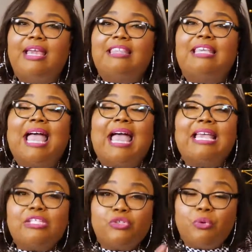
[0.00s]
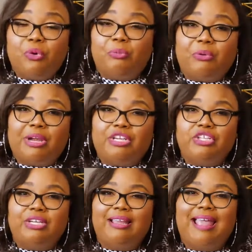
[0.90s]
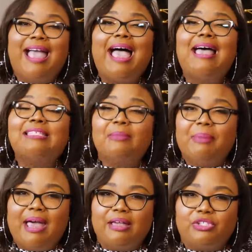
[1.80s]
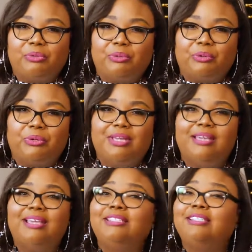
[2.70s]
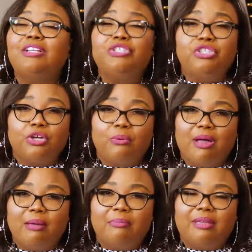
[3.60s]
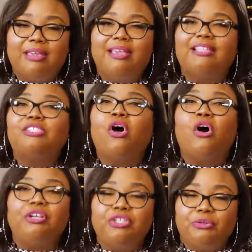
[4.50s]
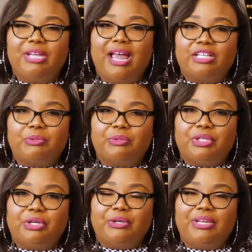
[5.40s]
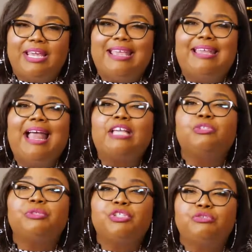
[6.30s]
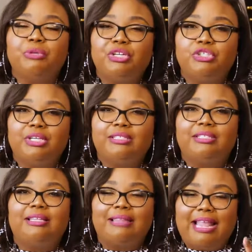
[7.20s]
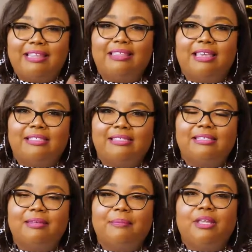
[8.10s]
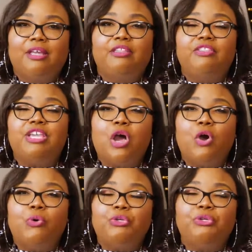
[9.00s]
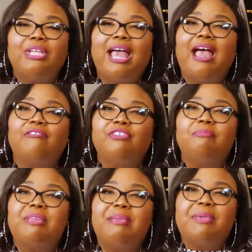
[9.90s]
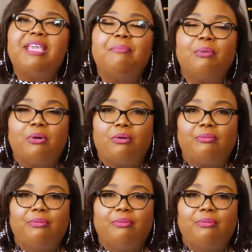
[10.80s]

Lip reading: The S corporation has a pass-through. It does show up. It's on your tax return. It has restrictions like this. The owners have to be people.